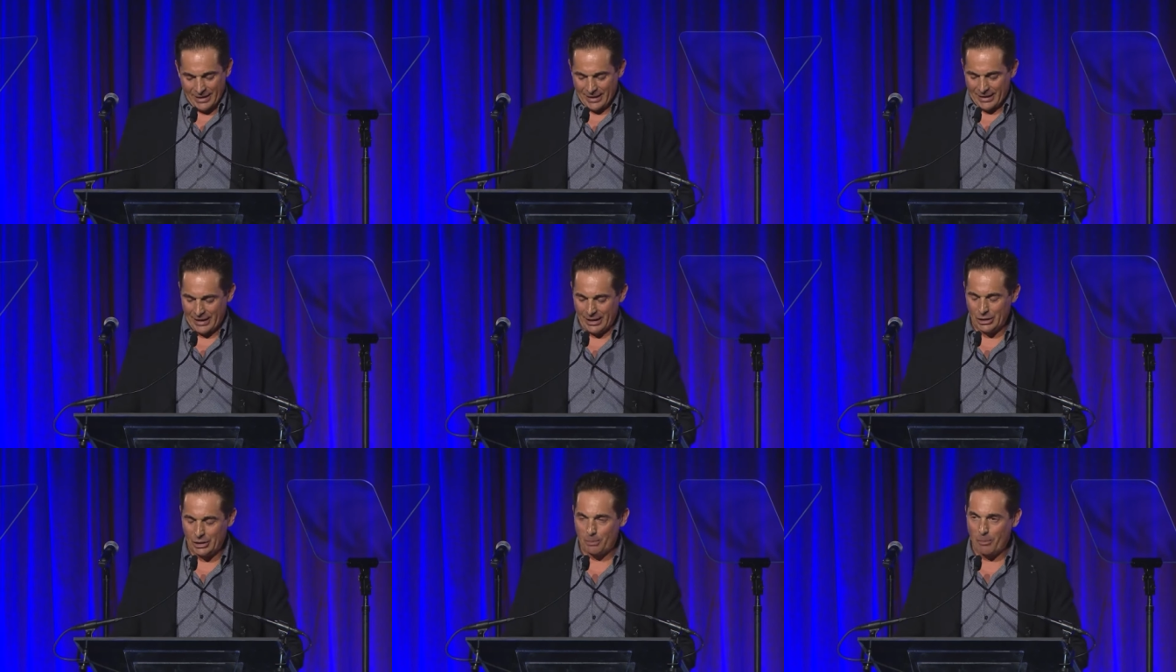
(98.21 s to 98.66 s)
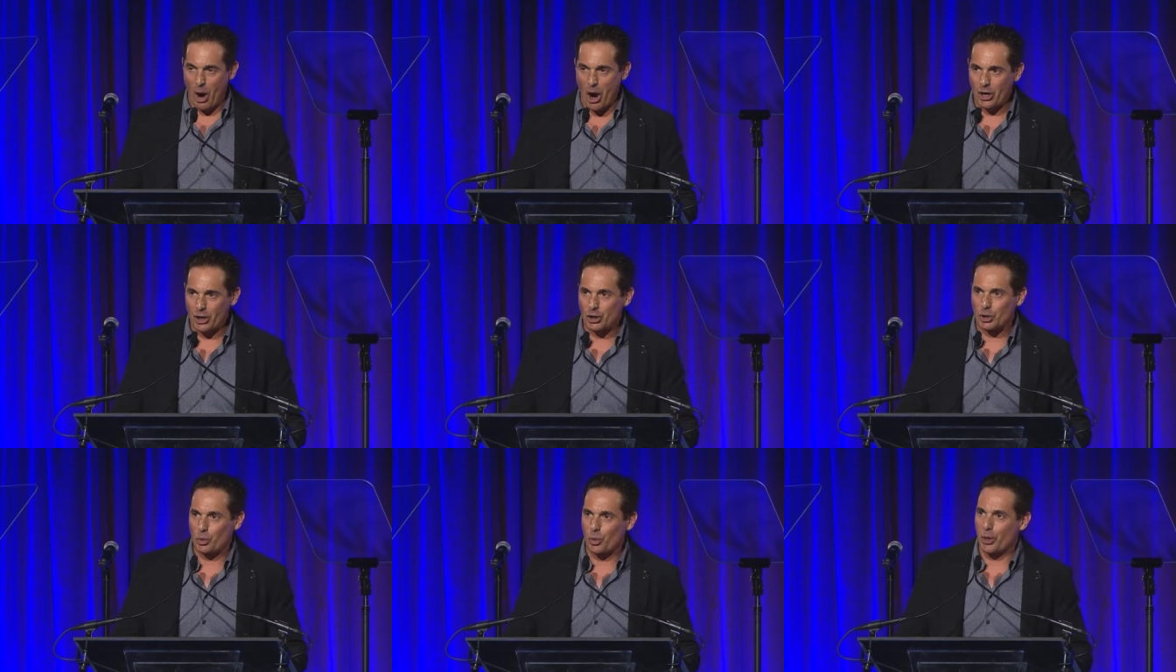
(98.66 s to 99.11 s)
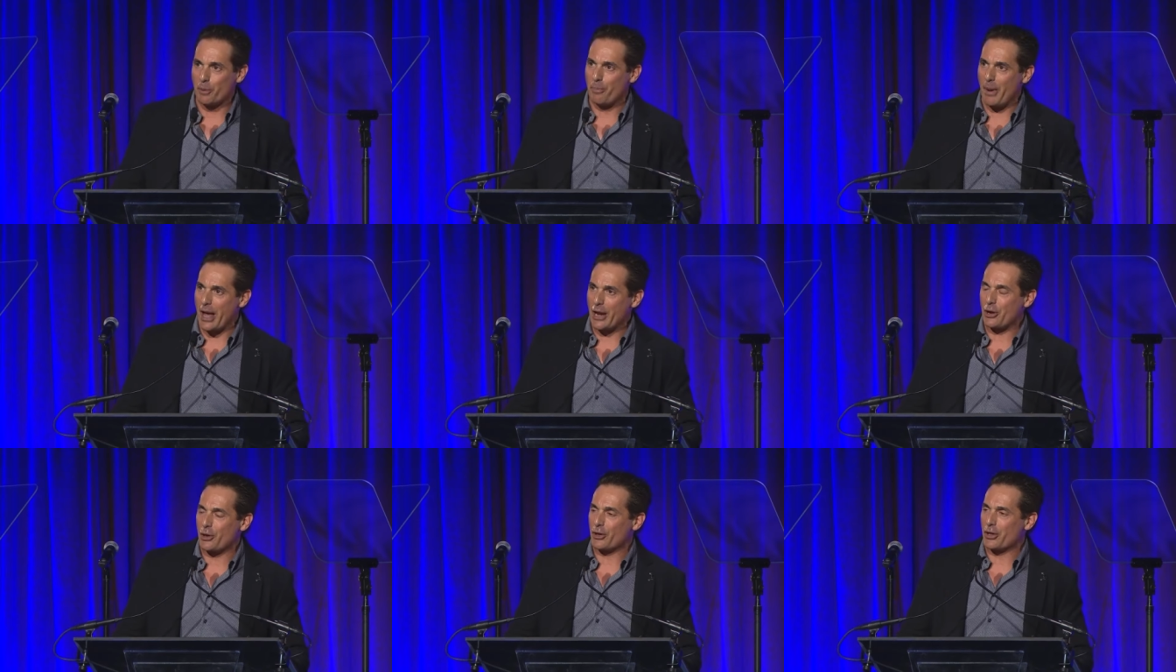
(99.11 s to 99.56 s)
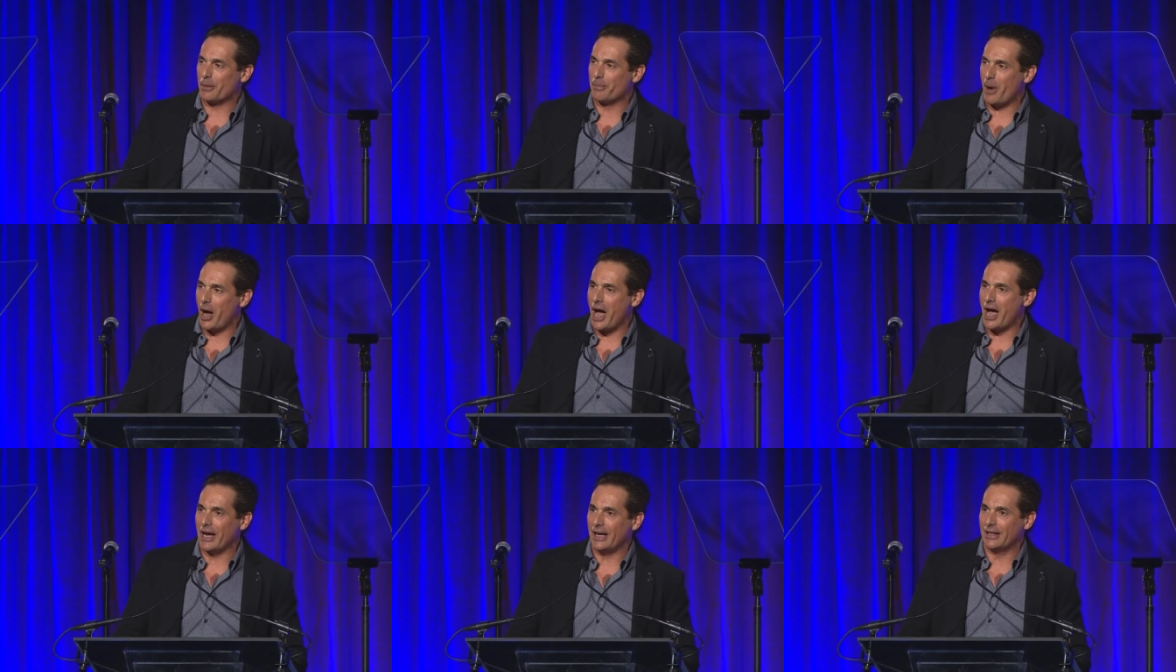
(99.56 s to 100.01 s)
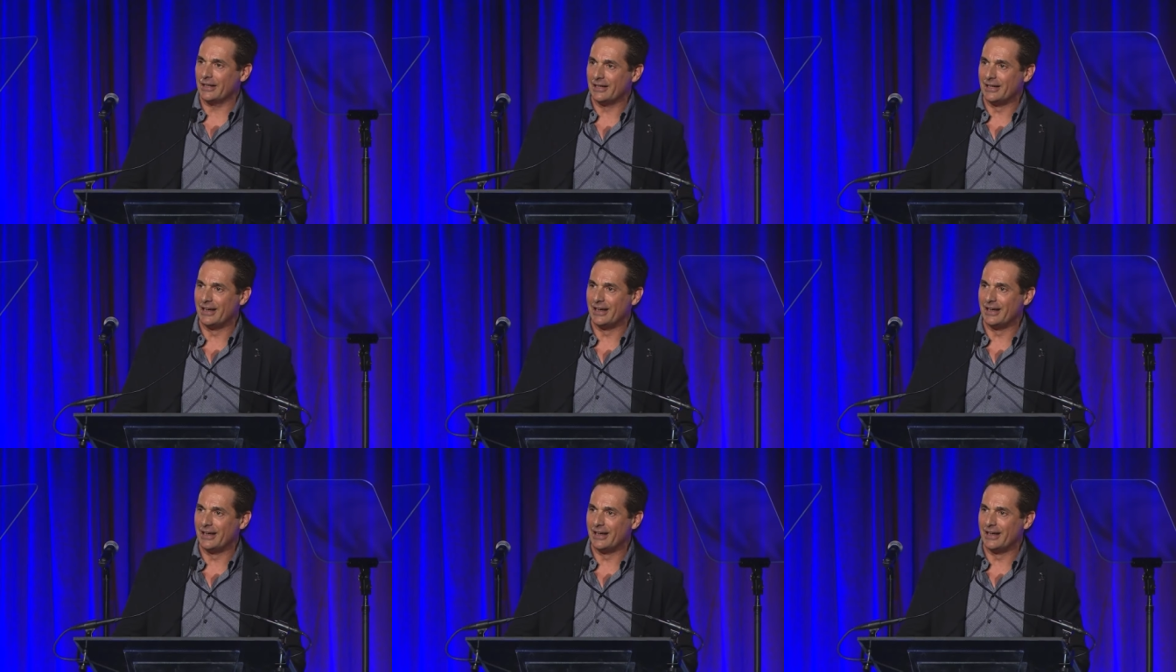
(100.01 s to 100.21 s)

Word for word: his marks were better than mine.